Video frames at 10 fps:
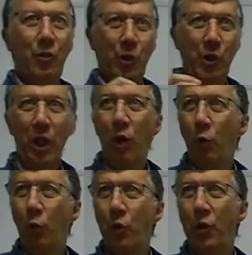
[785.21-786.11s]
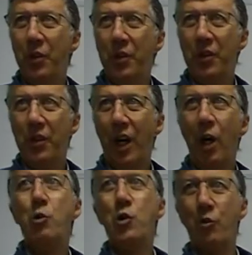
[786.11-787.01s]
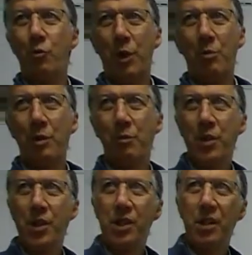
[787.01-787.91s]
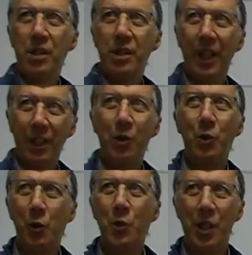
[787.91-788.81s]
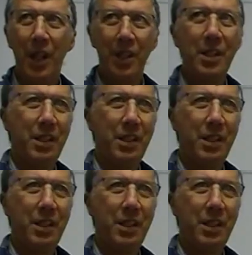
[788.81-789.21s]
There's a whole host of problems that can cause that.